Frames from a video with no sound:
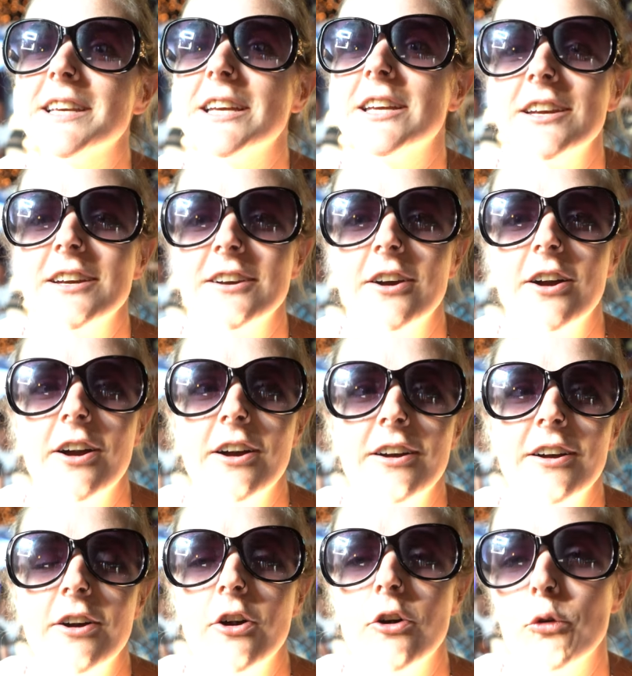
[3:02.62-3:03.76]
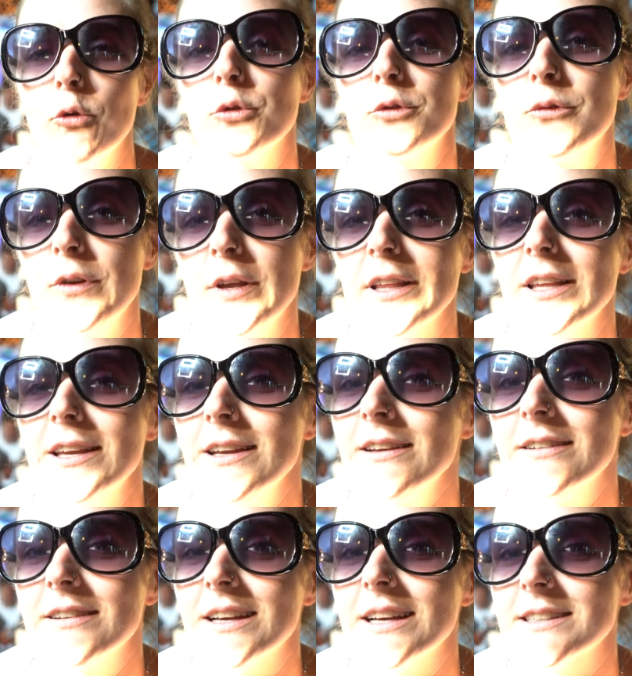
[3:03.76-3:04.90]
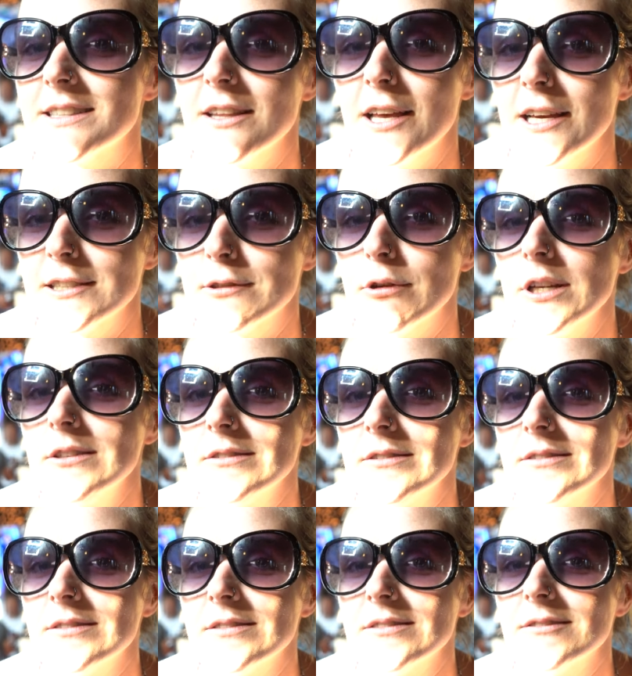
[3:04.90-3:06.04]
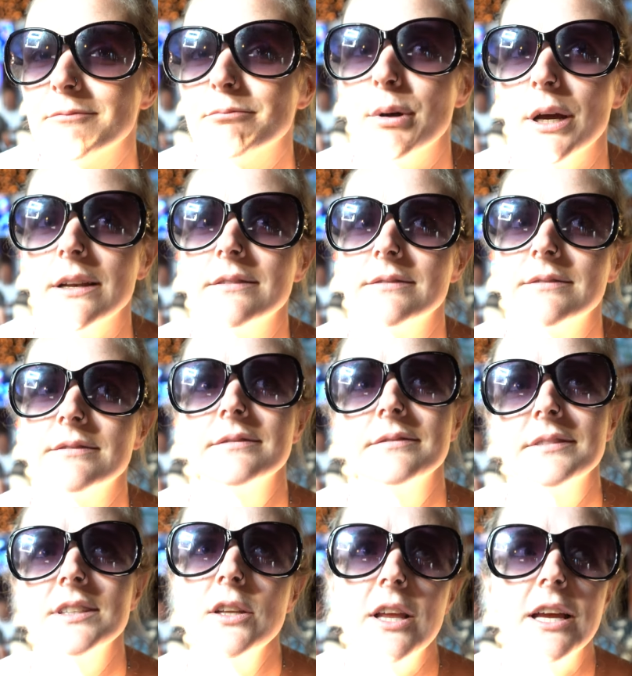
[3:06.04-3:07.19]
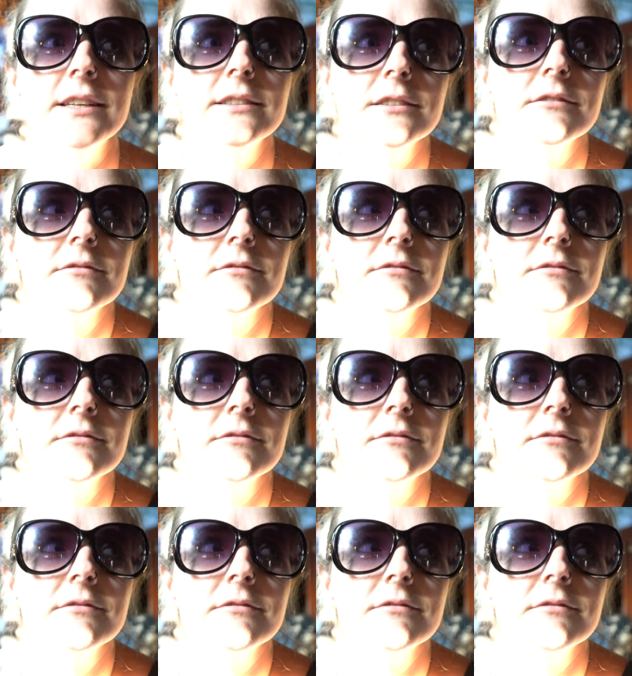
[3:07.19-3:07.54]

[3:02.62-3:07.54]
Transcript: like old feeling as the last one, but still nice.